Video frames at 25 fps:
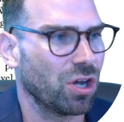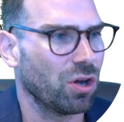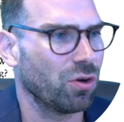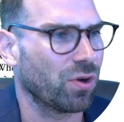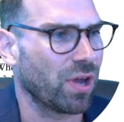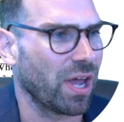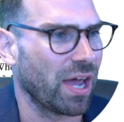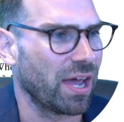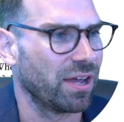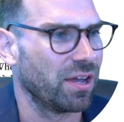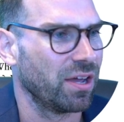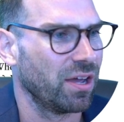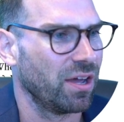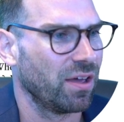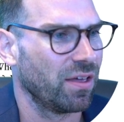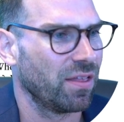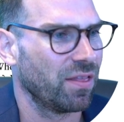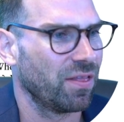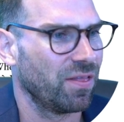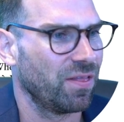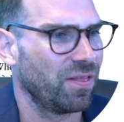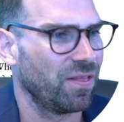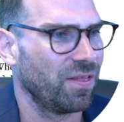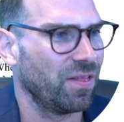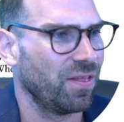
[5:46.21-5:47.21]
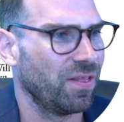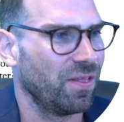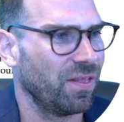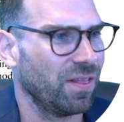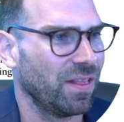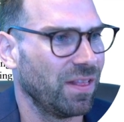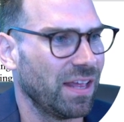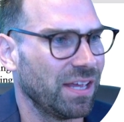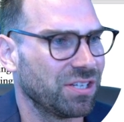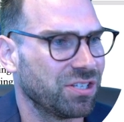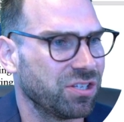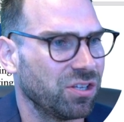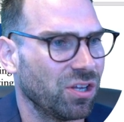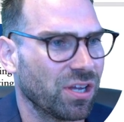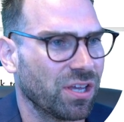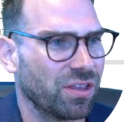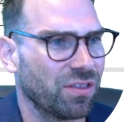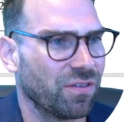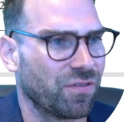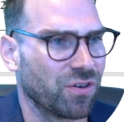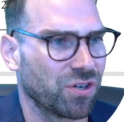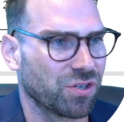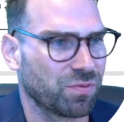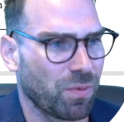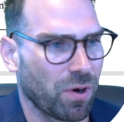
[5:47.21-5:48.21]
Okay, let's look in
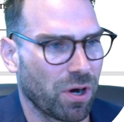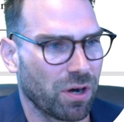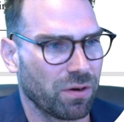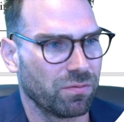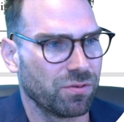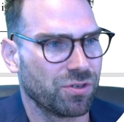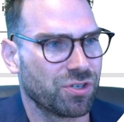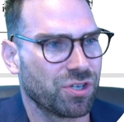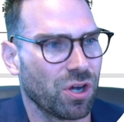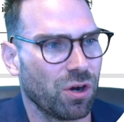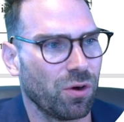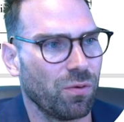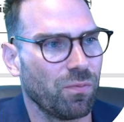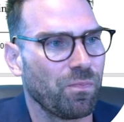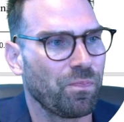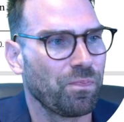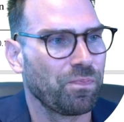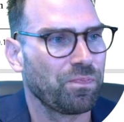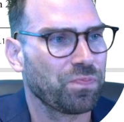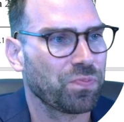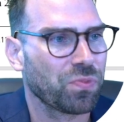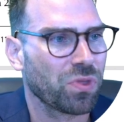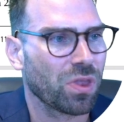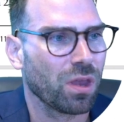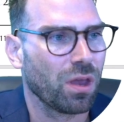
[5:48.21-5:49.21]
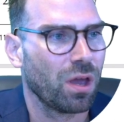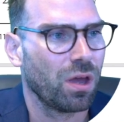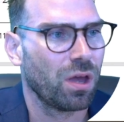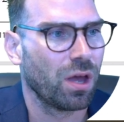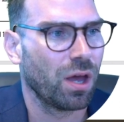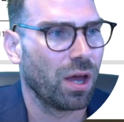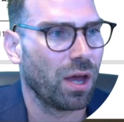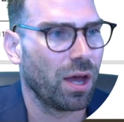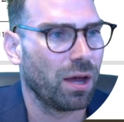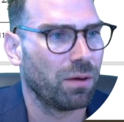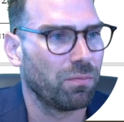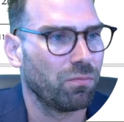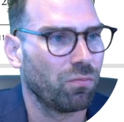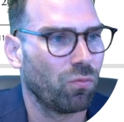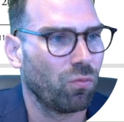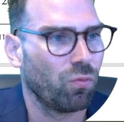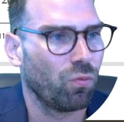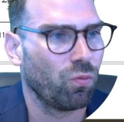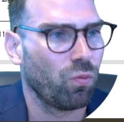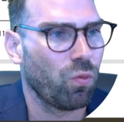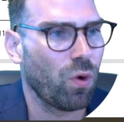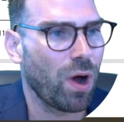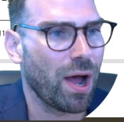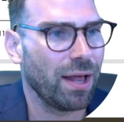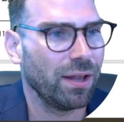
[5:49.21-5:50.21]
the first part. So
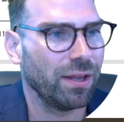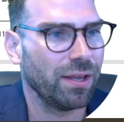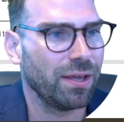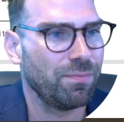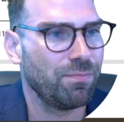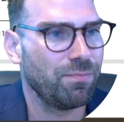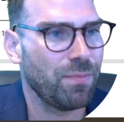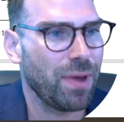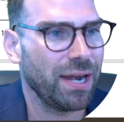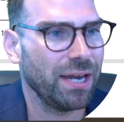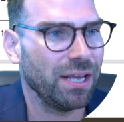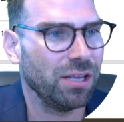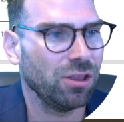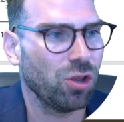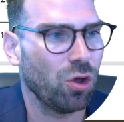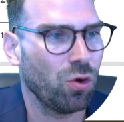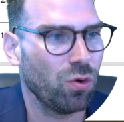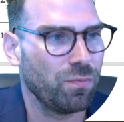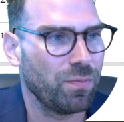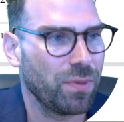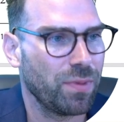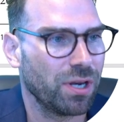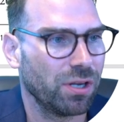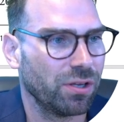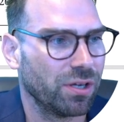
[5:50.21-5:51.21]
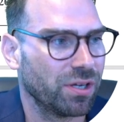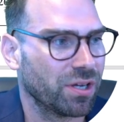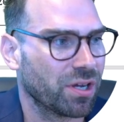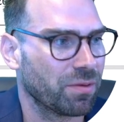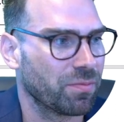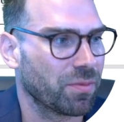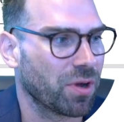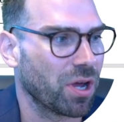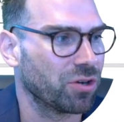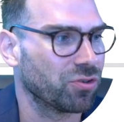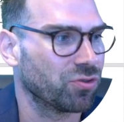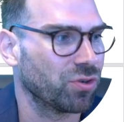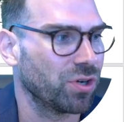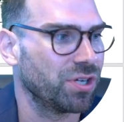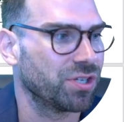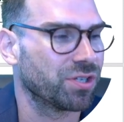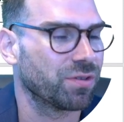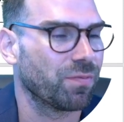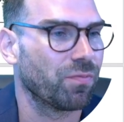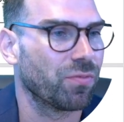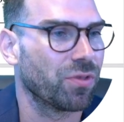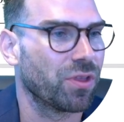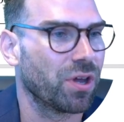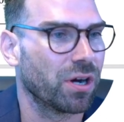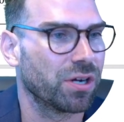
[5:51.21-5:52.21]
while in many low and middle income countries,
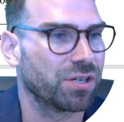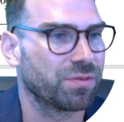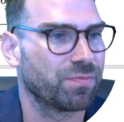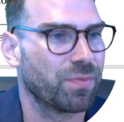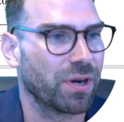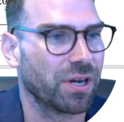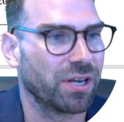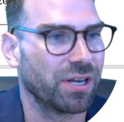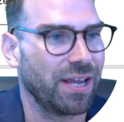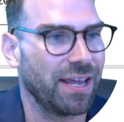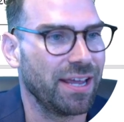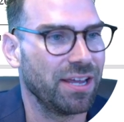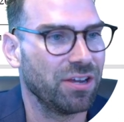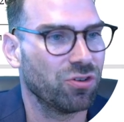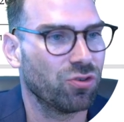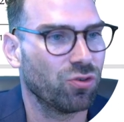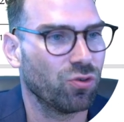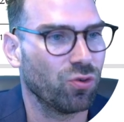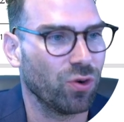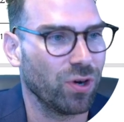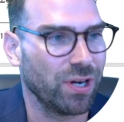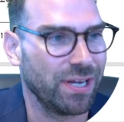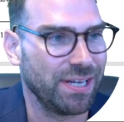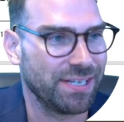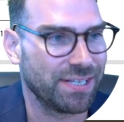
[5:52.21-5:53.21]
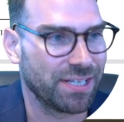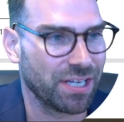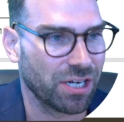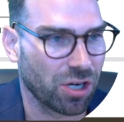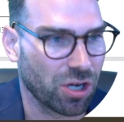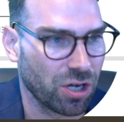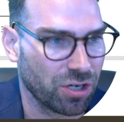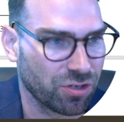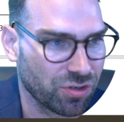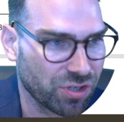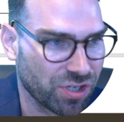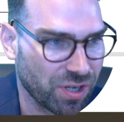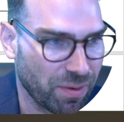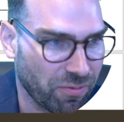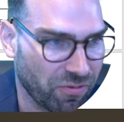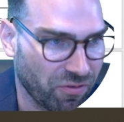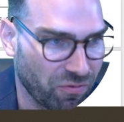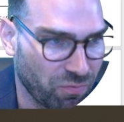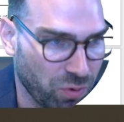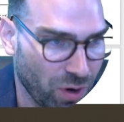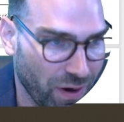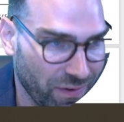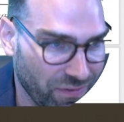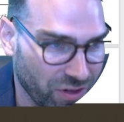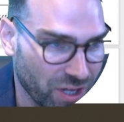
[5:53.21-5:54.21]
there has been an increase in
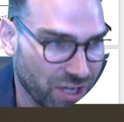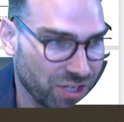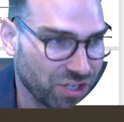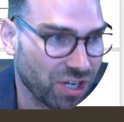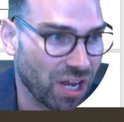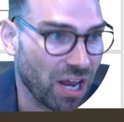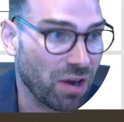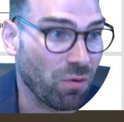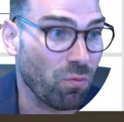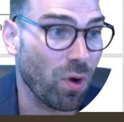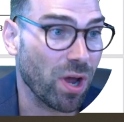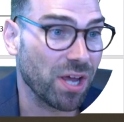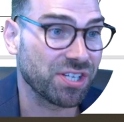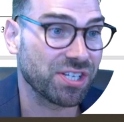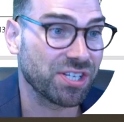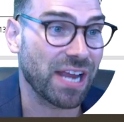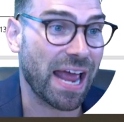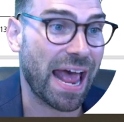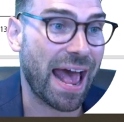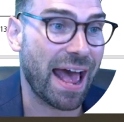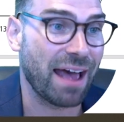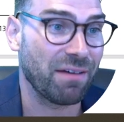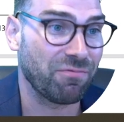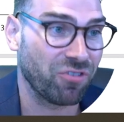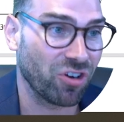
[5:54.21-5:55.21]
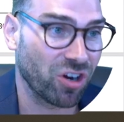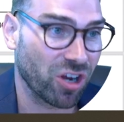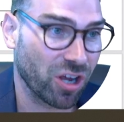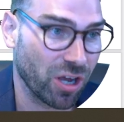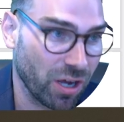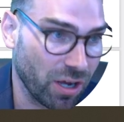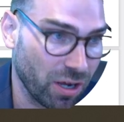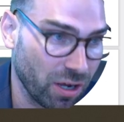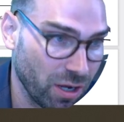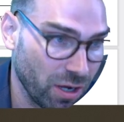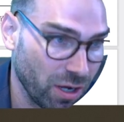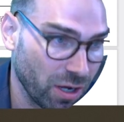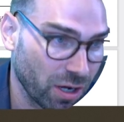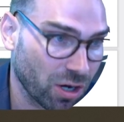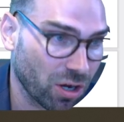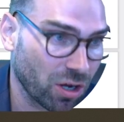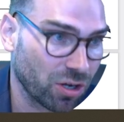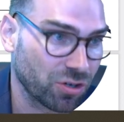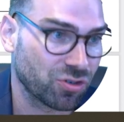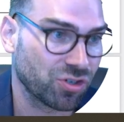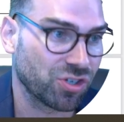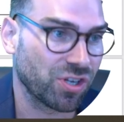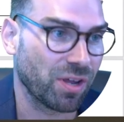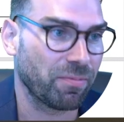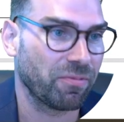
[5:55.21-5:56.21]
contraceptive prevalence, in West Africa,
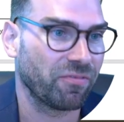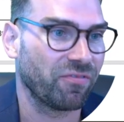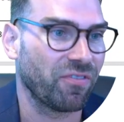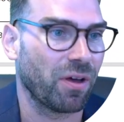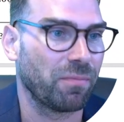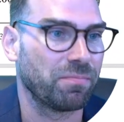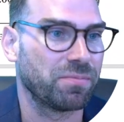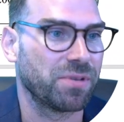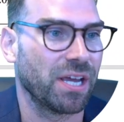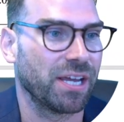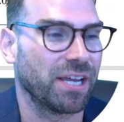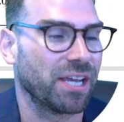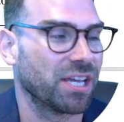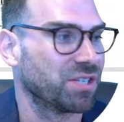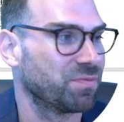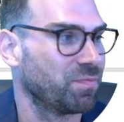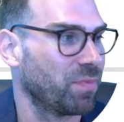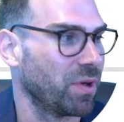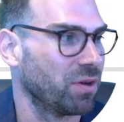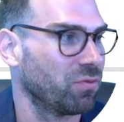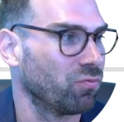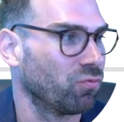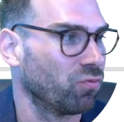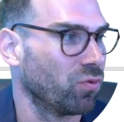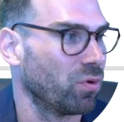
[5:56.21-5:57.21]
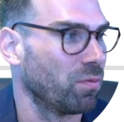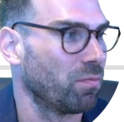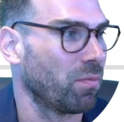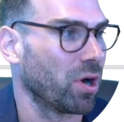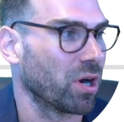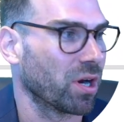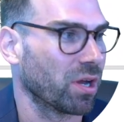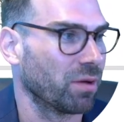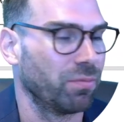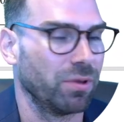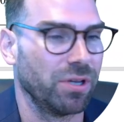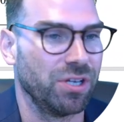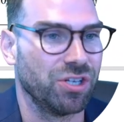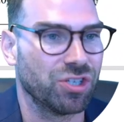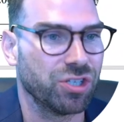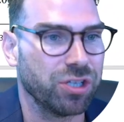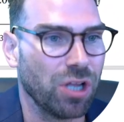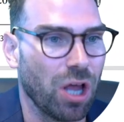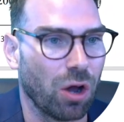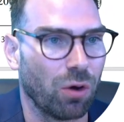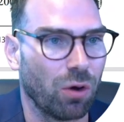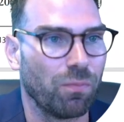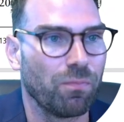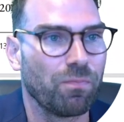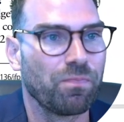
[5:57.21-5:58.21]
contraceptive uptake has been remarkably
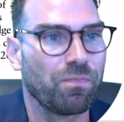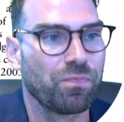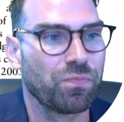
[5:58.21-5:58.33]
slow.